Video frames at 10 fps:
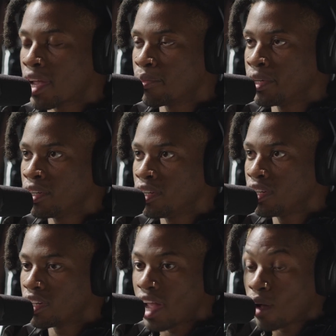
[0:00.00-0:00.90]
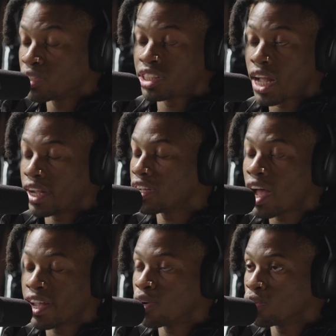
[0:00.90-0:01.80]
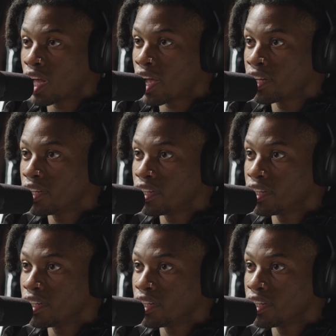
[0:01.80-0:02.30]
me. Like I was stank. I ain't gonna lie.